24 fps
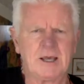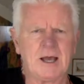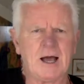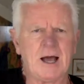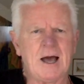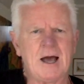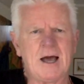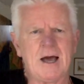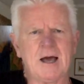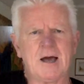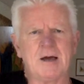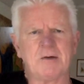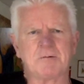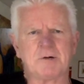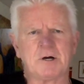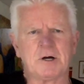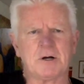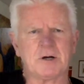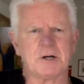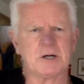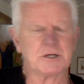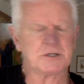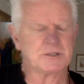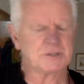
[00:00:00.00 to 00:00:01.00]
I'm
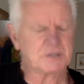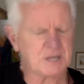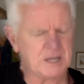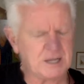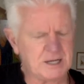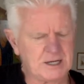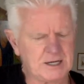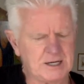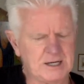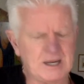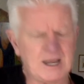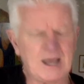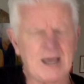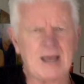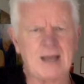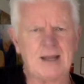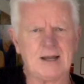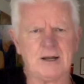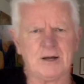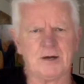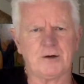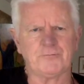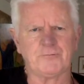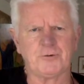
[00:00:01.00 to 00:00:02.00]
gonna say I
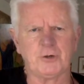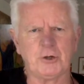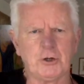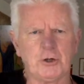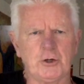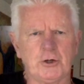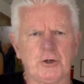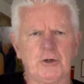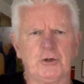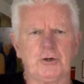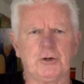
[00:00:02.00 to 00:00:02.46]
love you,